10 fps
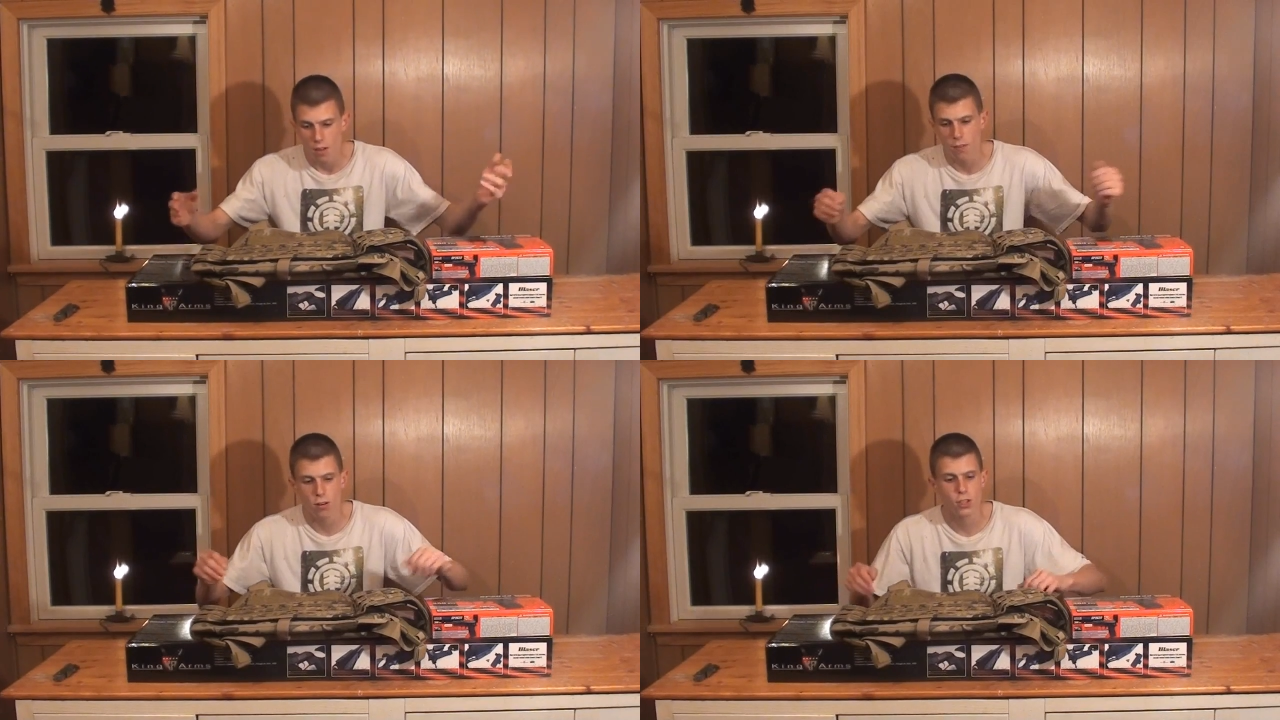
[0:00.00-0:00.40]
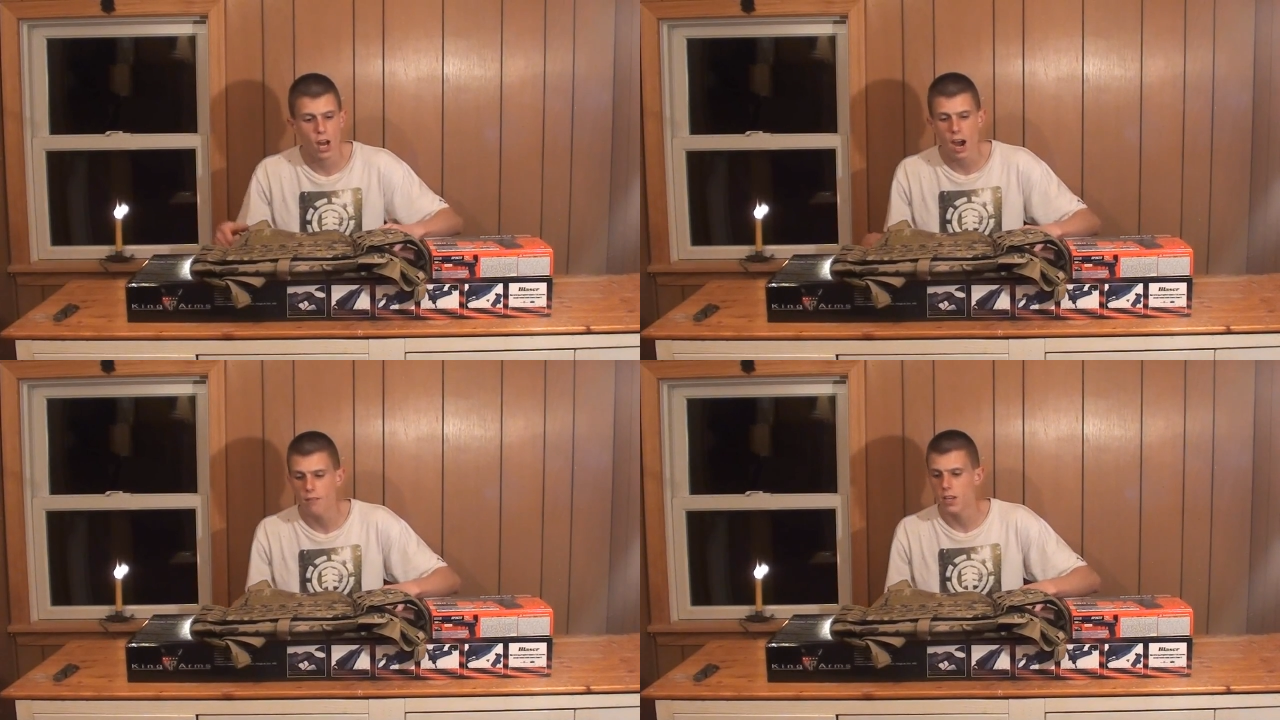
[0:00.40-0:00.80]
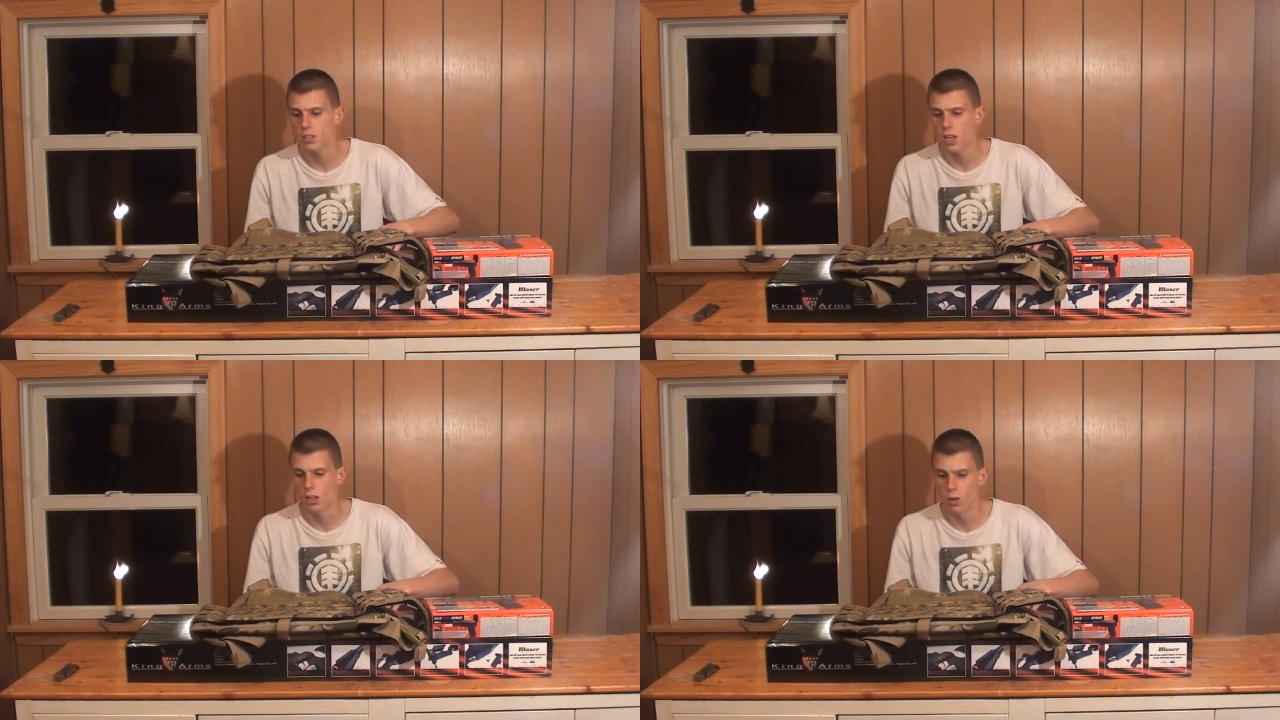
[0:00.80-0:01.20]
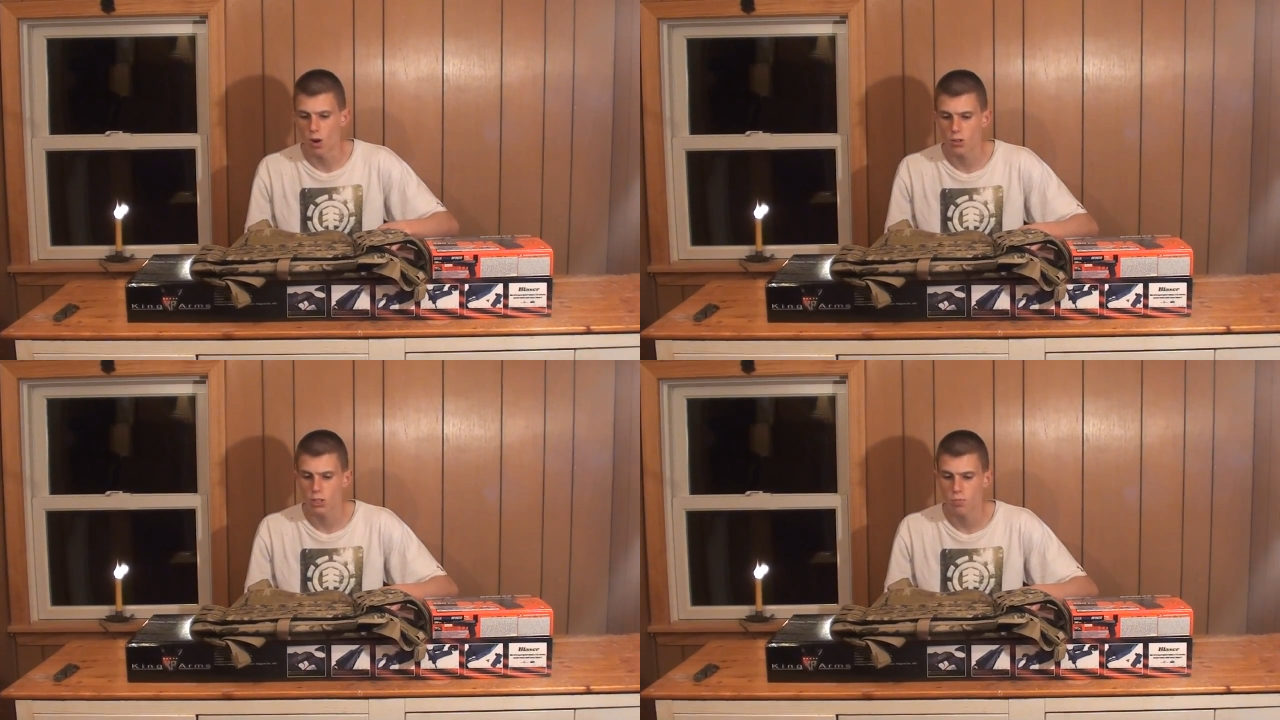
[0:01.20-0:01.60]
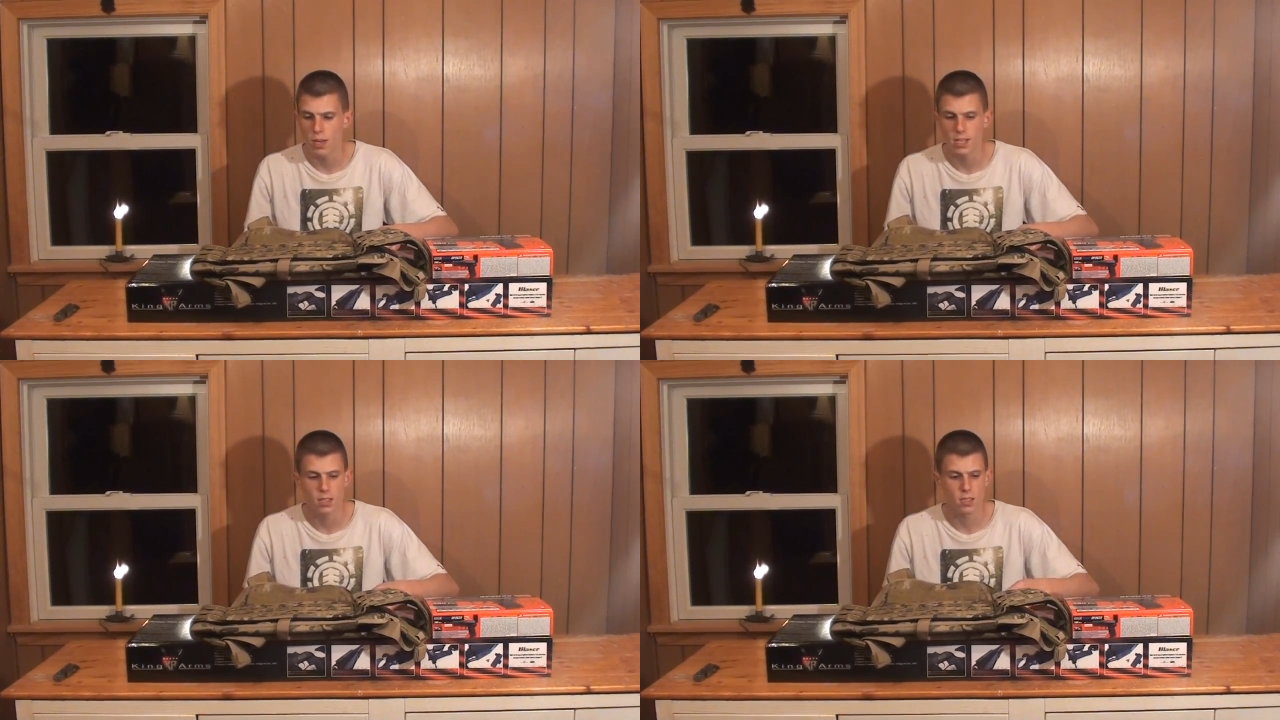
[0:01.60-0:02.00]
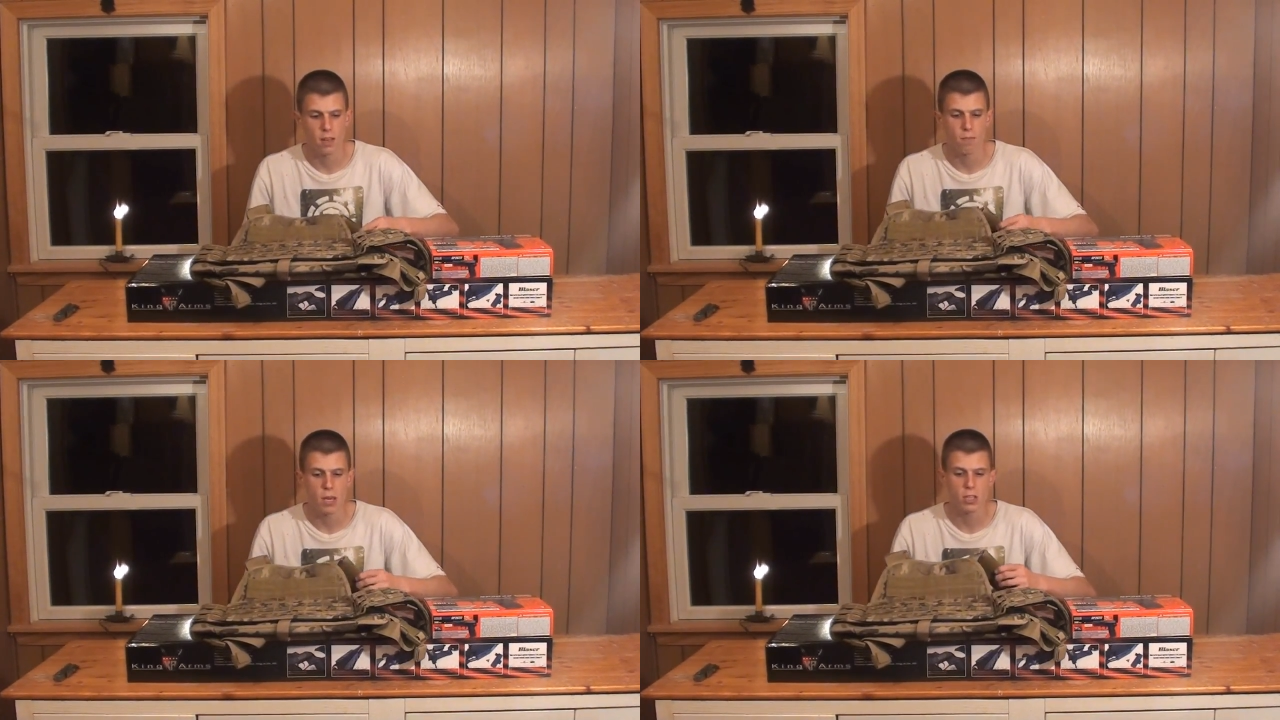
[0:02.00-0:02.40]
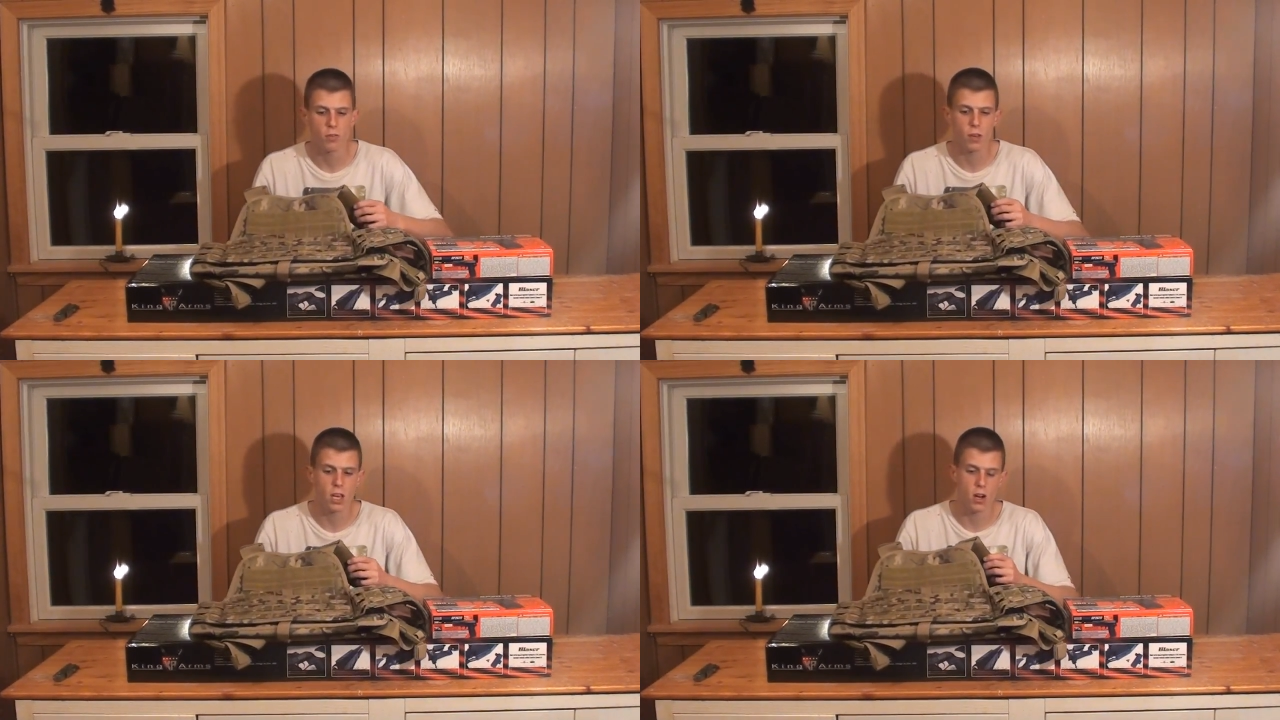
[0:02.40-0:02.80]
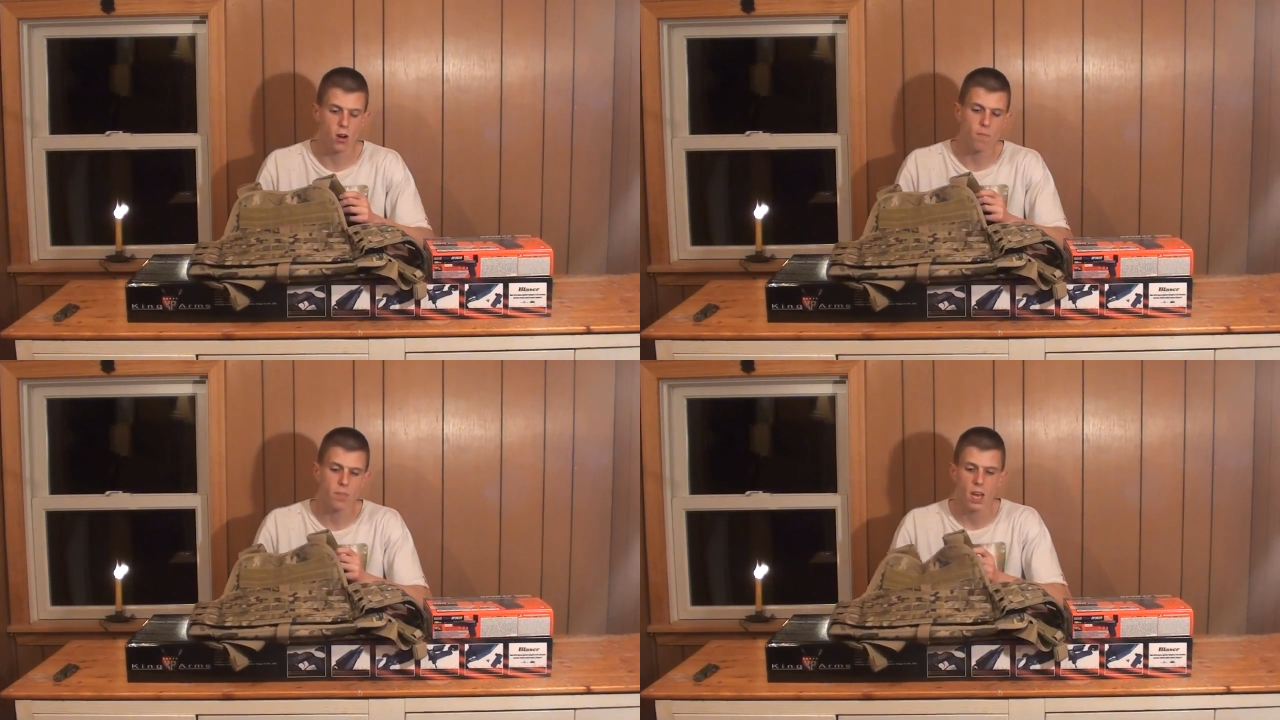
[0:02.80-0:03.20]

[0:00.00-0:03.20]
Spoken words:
First obvious and largest piece is a piece of gear.